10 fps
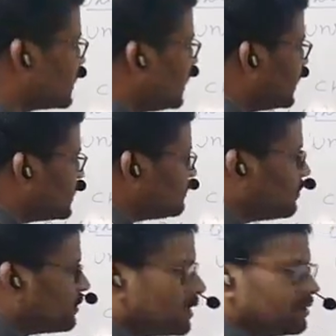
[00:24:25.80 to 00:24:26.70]
side it is
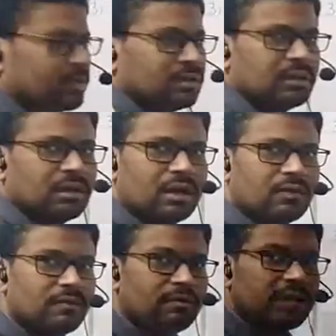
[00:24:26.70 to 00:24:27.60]
broken.
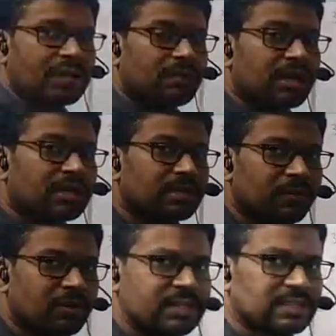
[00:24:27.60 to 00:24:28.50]
Now we will get what are the
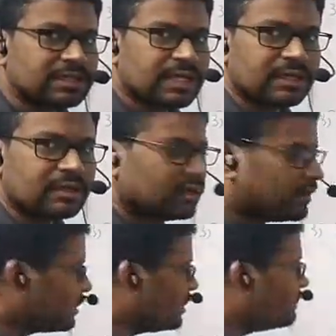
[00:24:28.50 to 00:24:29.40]
products, say,
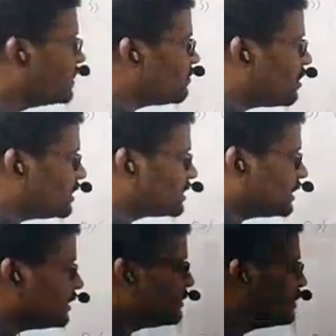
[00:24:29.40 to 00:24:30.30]
if this bond is
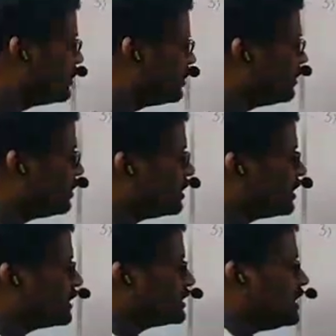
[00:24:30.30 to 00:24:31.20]
cleaved.
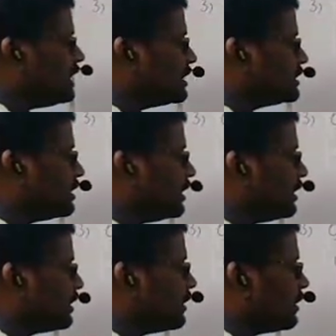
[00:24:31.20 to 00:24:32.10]

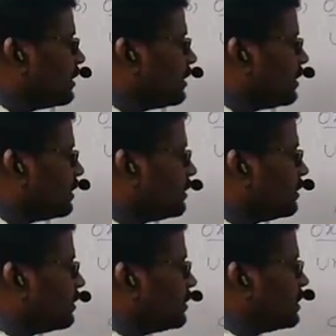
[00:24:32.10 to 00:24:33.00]
CH3
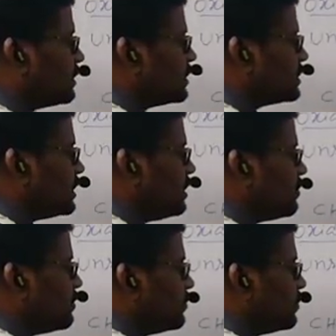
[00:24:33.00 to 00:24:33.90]

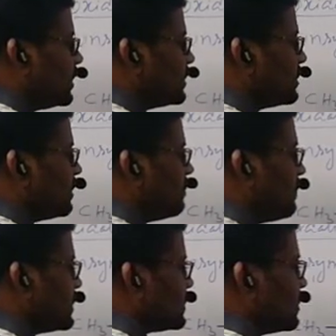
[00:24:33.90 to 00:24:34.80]
COOH
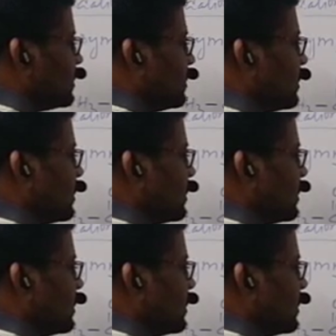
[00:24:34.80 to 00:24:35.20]
plus